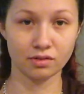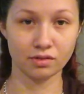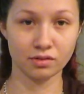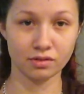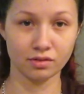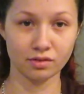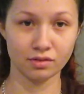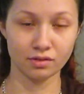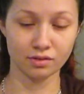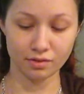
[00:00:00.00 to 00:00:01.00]

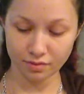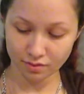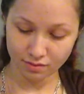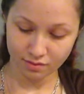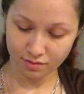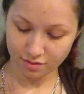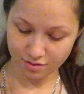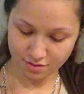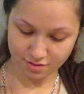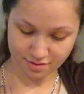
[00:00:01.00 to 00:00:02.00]

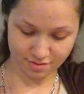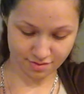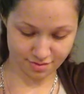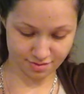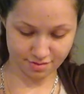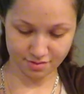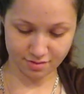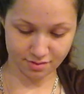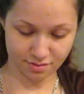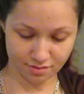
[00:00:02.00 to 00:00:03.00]

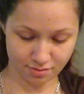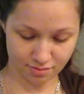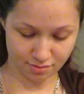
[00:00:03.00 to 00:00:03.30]
(silence)